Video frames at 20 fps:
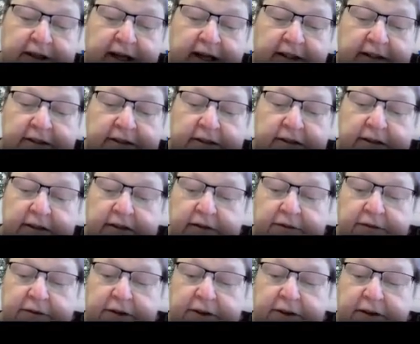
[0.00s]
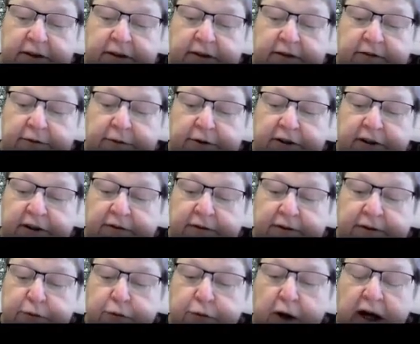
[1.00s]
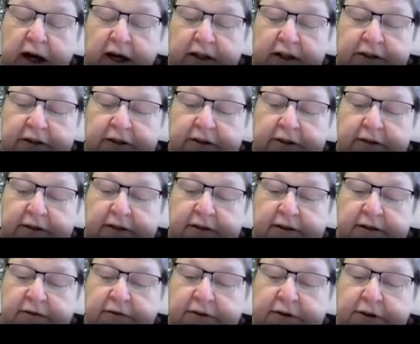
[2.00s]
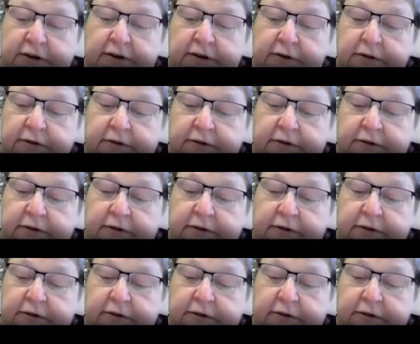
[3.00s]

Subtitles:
X in the sphere and for every Y in the sphere,